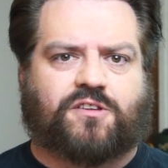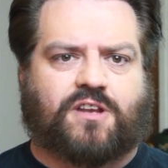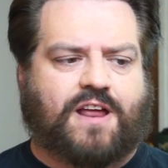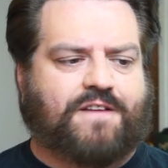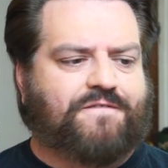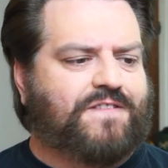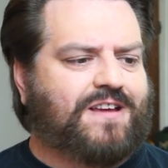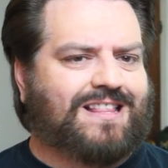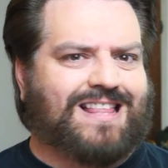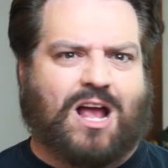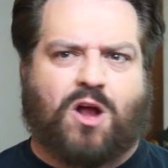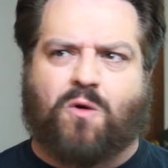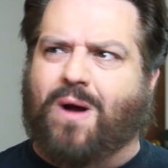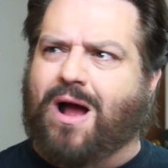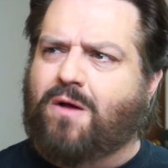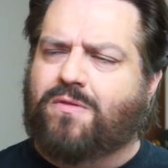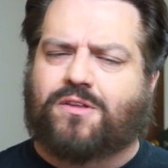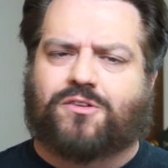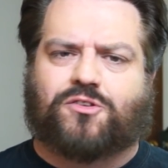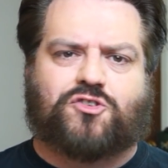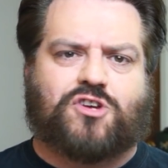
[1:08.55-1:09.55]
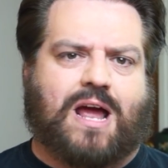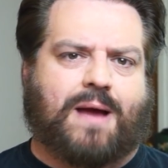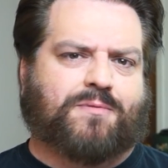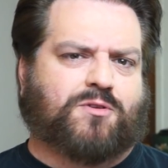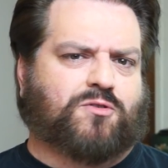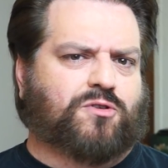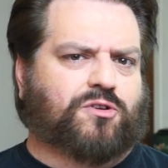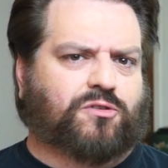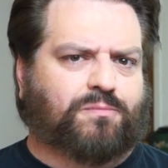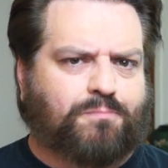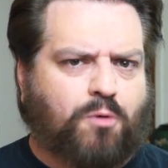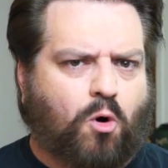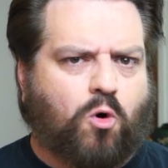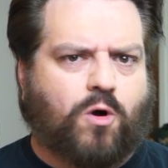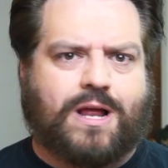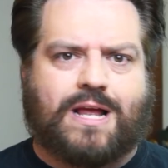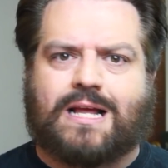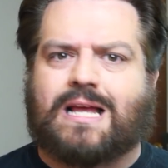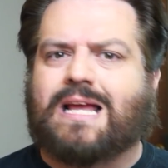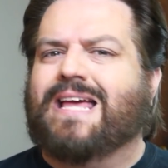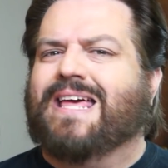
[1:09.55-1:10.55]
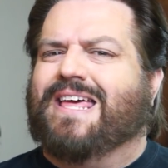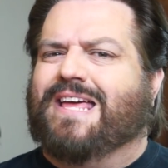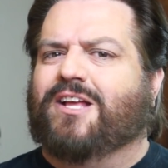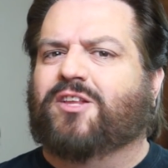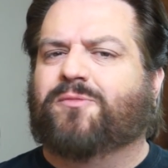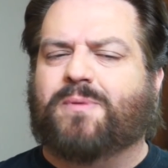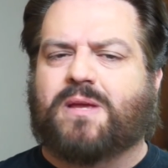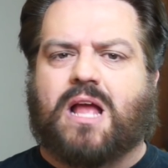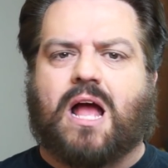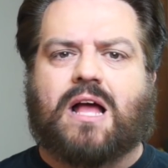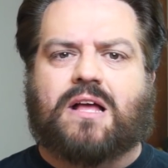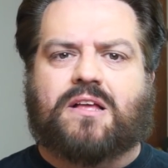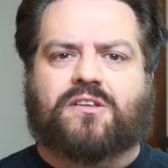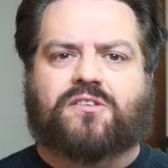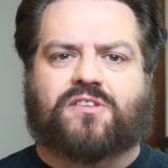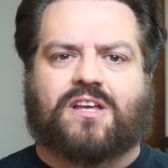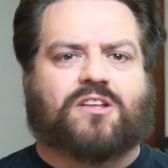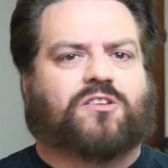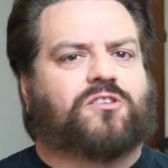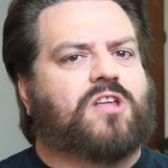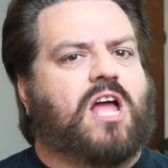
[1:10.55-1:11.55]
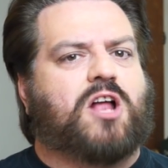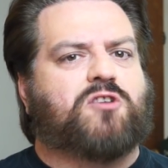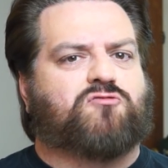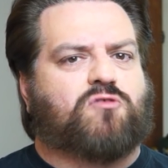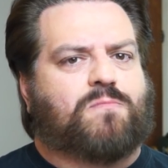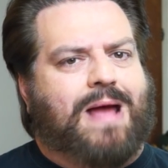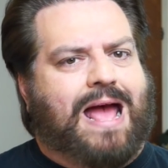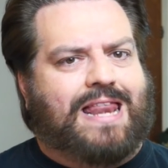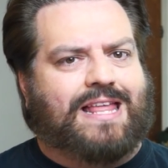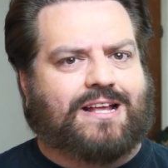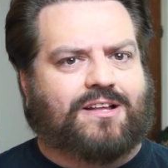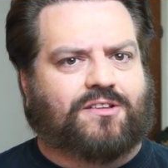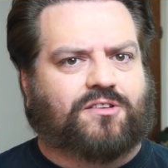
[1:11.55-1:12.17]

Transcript: and I feel like, wow, this chapter is boring, it's because it's not dramatic.